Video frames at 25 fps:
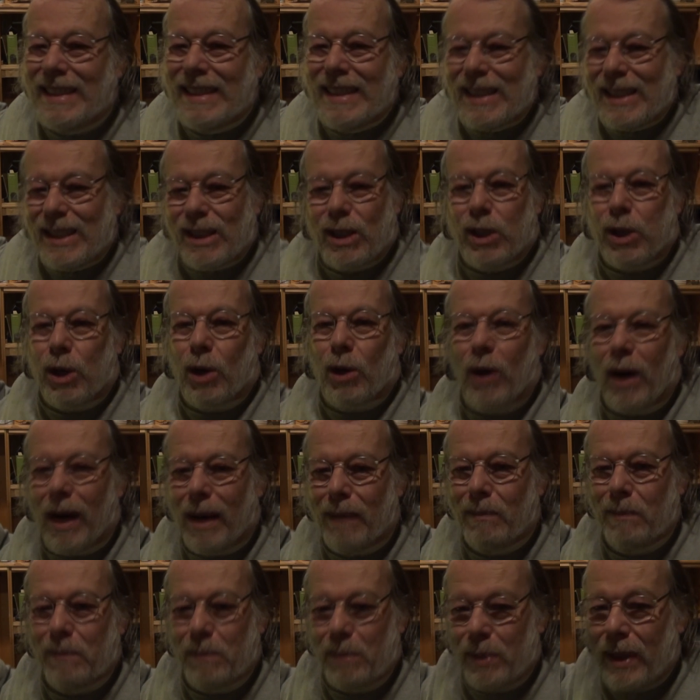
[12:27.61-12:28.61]

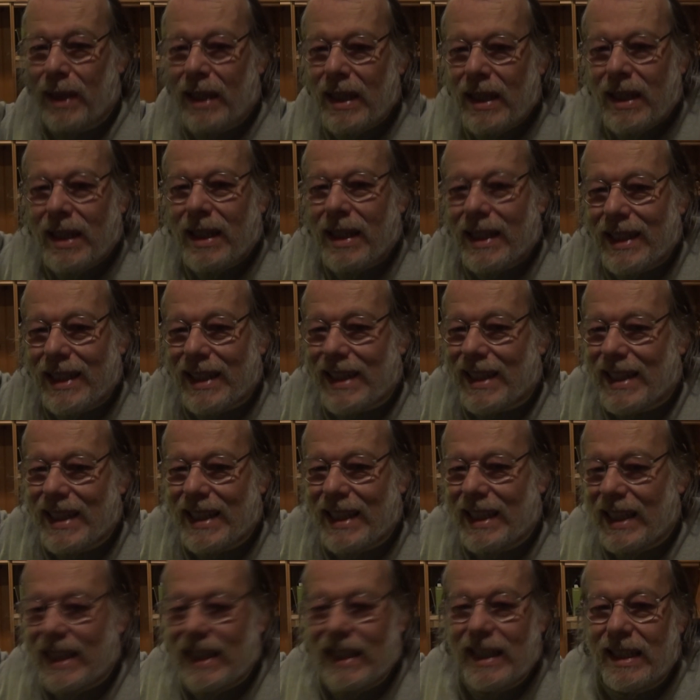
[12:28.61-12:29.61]
Trump
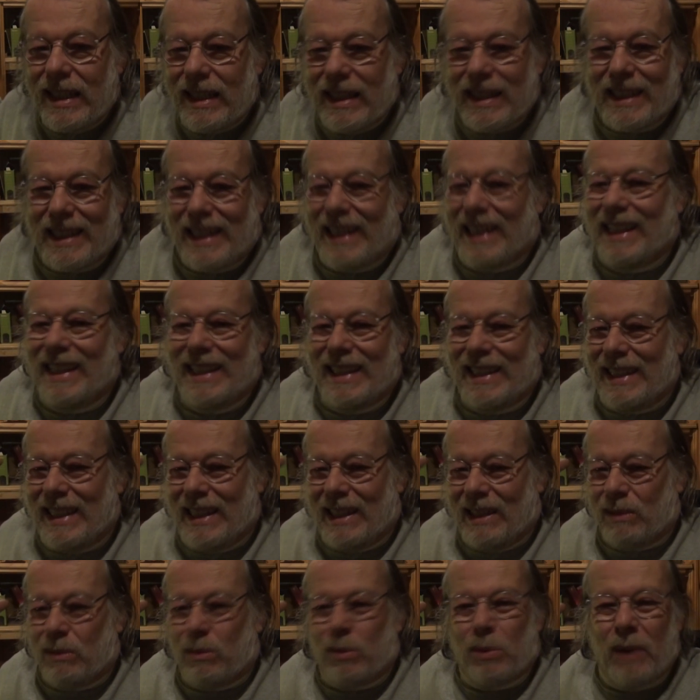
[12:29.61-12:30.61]
thing and
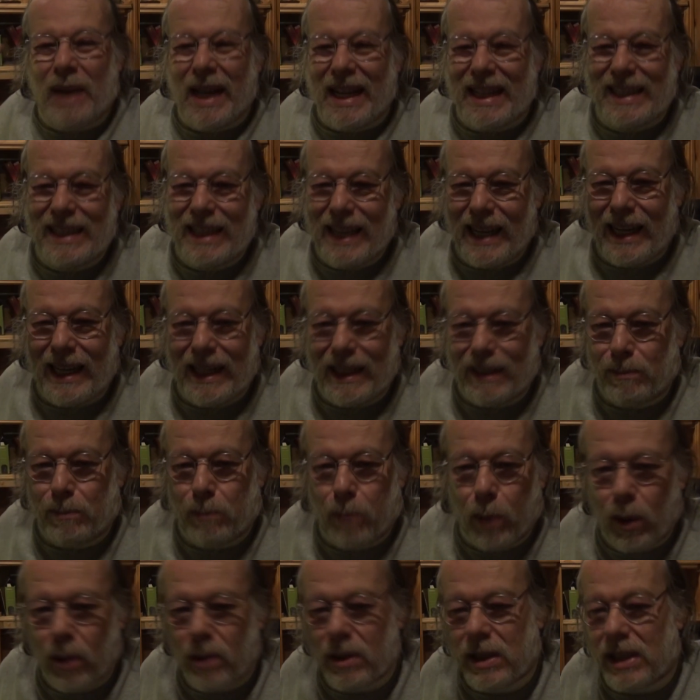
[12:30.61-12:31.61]
their redneck
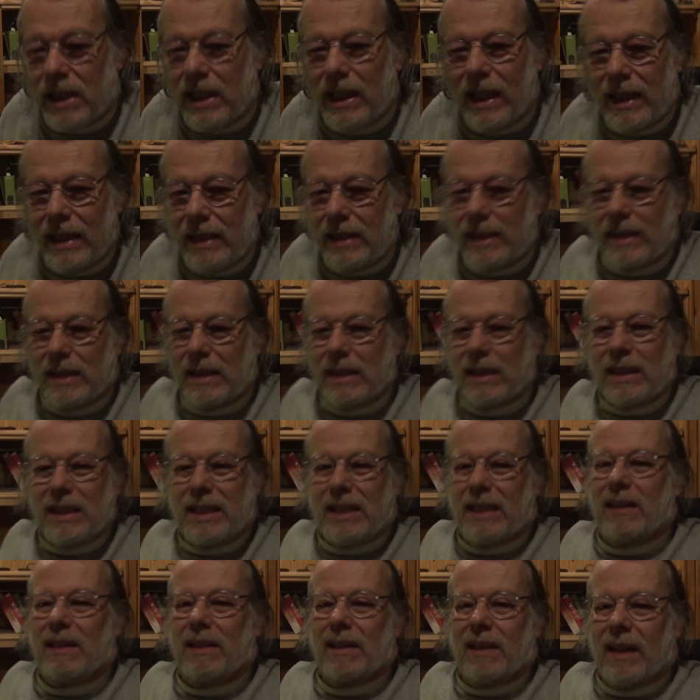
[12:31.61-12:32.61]
bullshit and
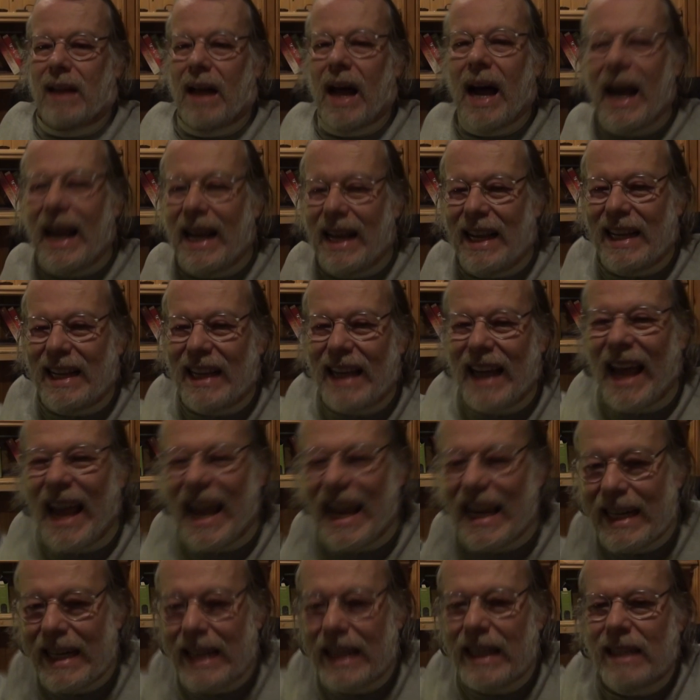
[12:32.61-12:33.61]
their lying,
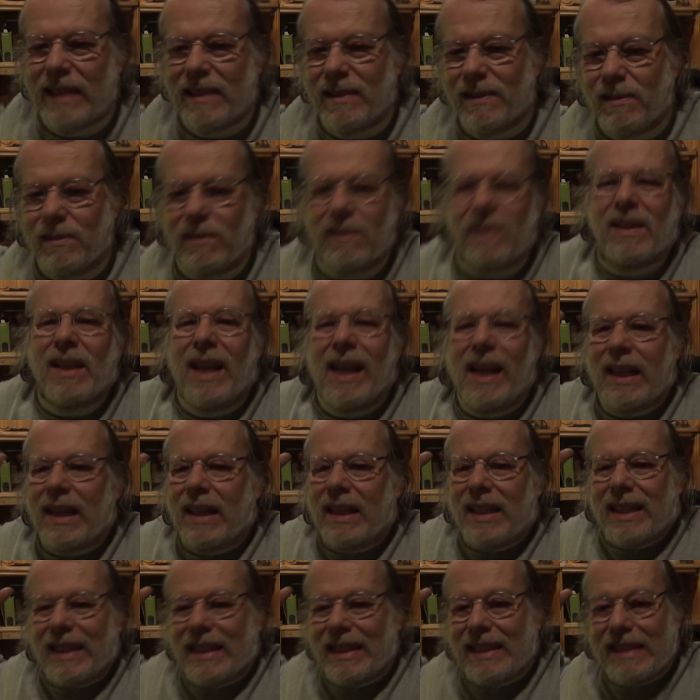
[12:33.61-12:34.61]
hating,
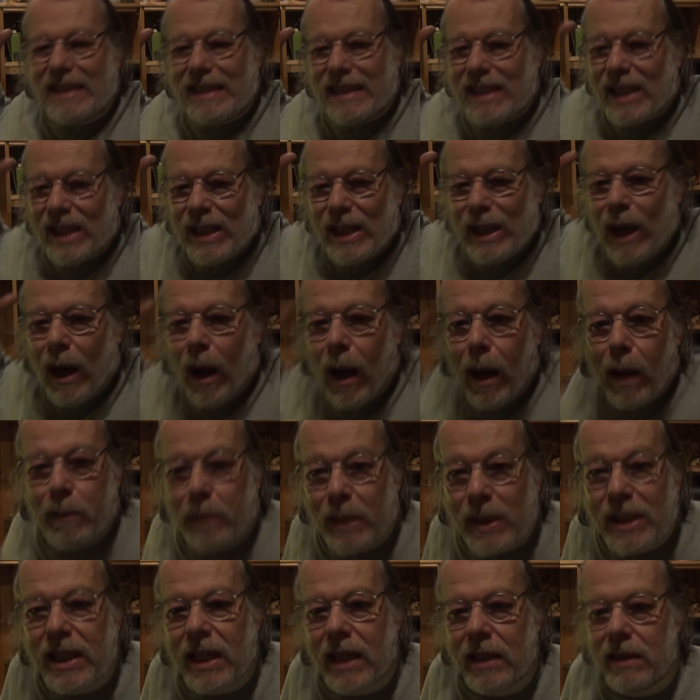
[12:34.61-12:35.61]
and they're the
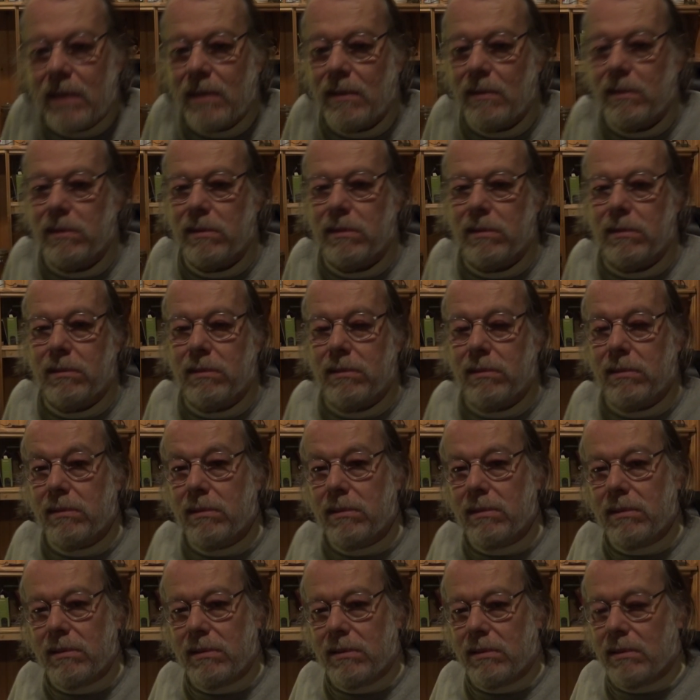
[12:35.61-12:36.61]
opposite.
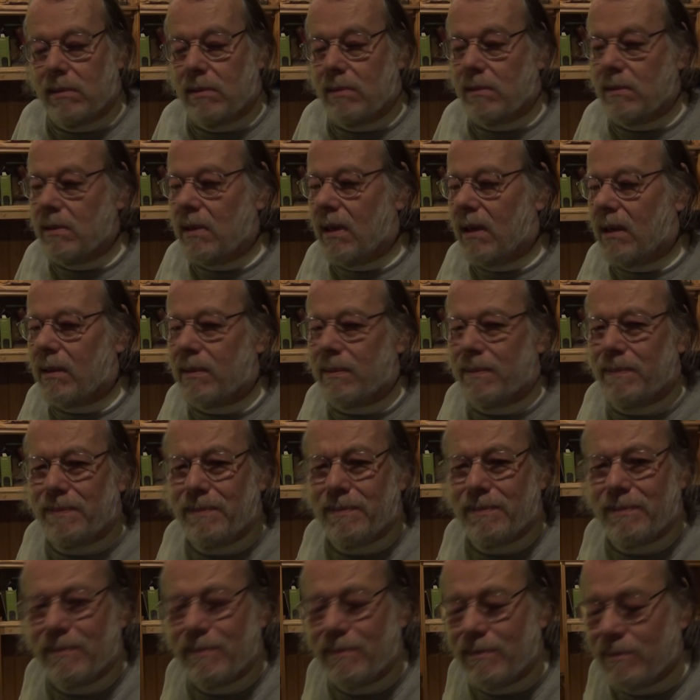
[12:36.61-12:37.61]
Huh.
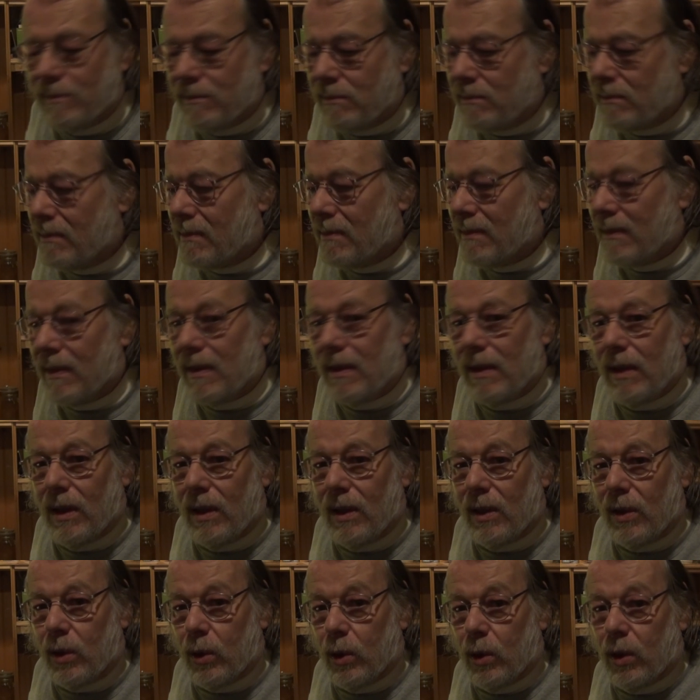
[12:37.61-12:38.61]

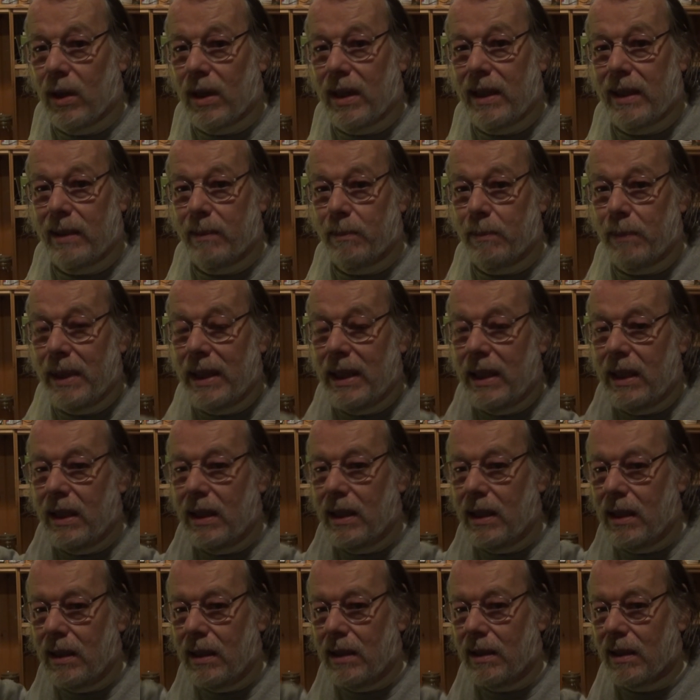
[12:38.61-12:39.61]
Could it
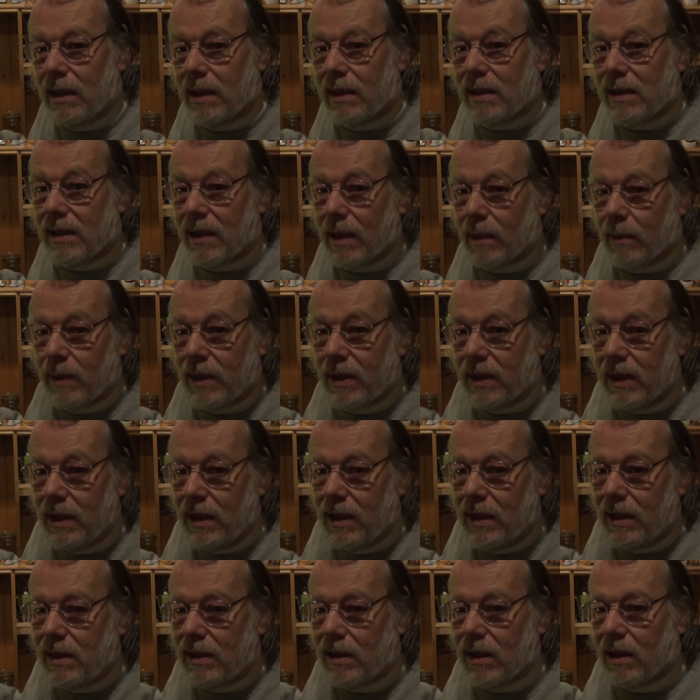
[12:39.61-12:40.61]
be that some of
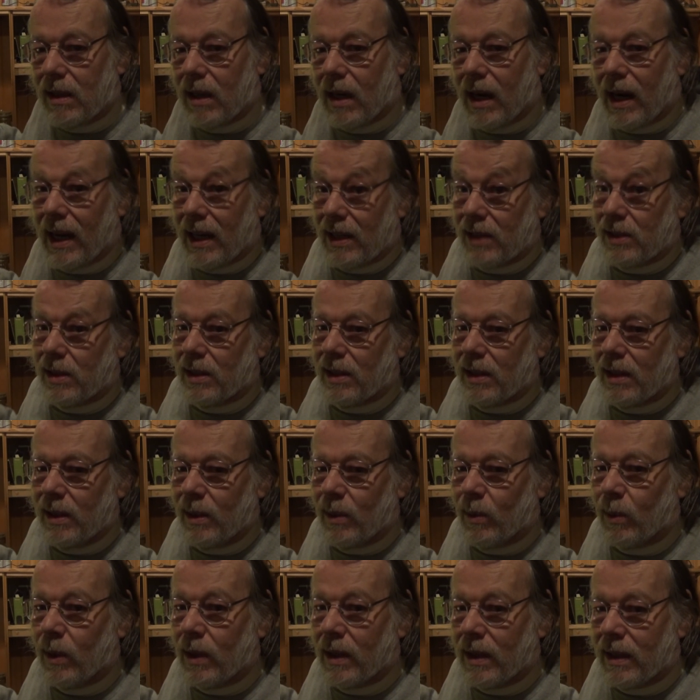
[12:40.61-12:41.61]
these are actually
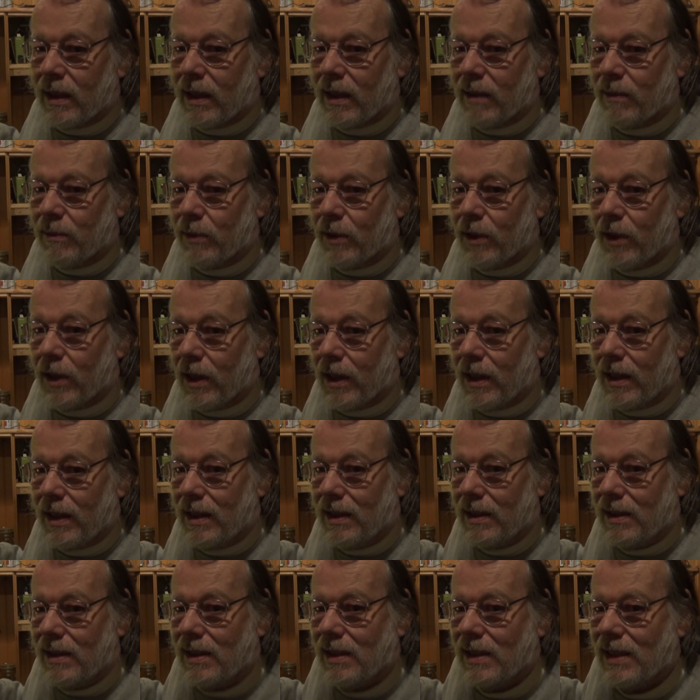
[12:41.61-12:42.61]
working for
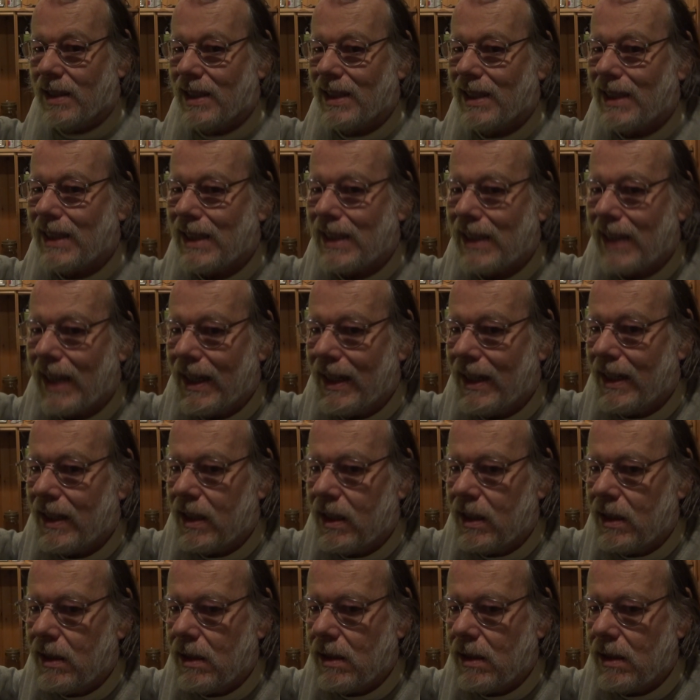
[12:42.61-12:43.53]
Satan?